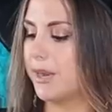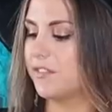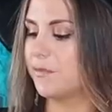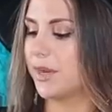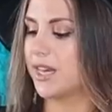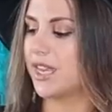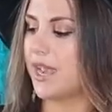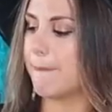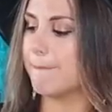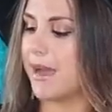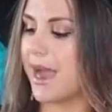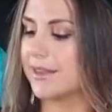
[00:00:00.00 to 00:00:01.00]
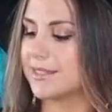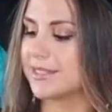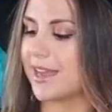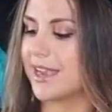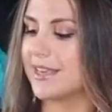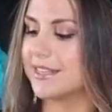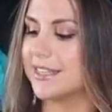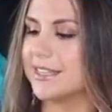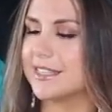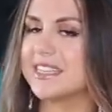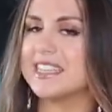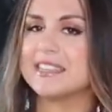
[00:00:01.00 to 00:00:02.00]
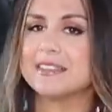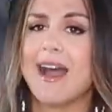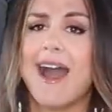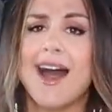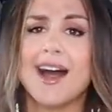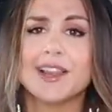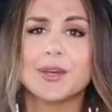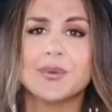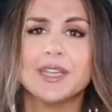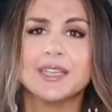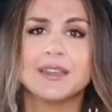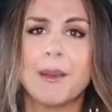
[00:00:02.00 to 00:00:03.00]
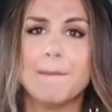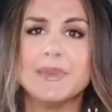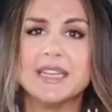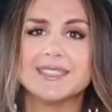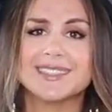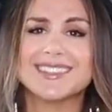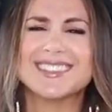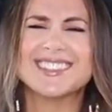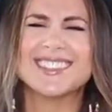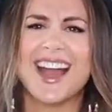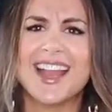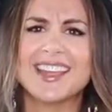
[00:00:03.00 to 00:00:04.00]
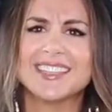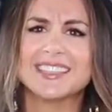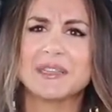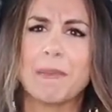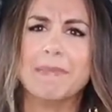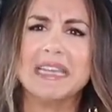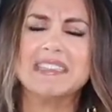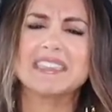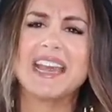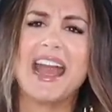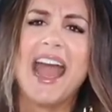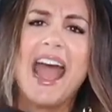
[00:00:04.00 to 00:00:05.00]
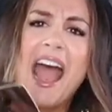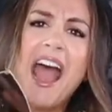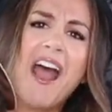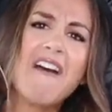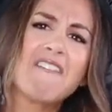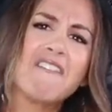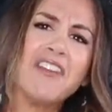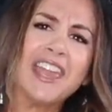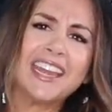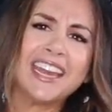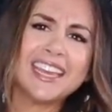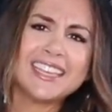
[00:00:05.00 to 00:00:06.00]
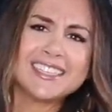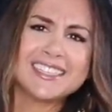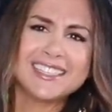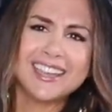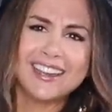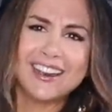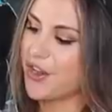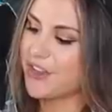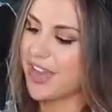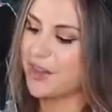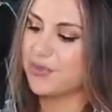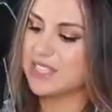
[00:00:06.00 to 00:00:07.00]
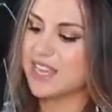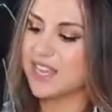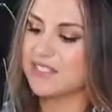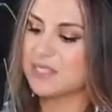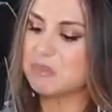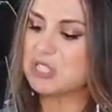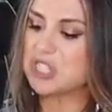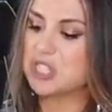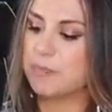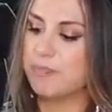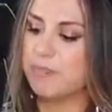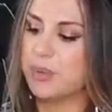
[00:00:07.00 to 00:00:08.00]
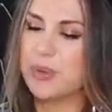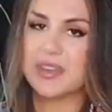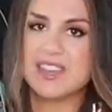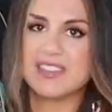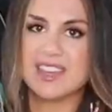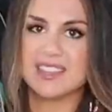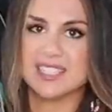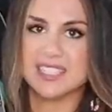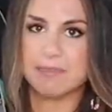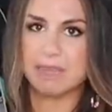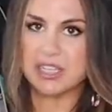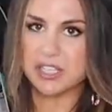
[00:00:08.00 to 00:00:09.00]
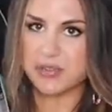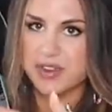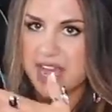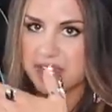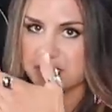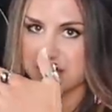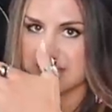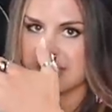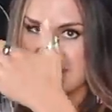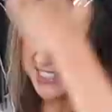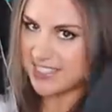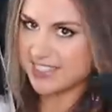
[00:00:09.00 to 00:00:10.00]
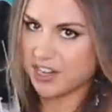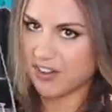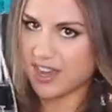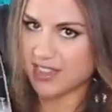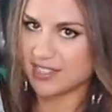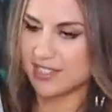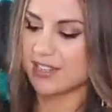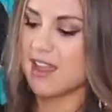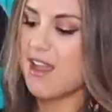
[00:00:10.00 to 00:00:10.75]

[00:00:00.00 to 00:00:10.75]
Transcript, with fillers: Buff Bunny, mad scientist, it's Halloween meets science meets fitness. Okay, we have some spooky things to dip into now, so let's get serious.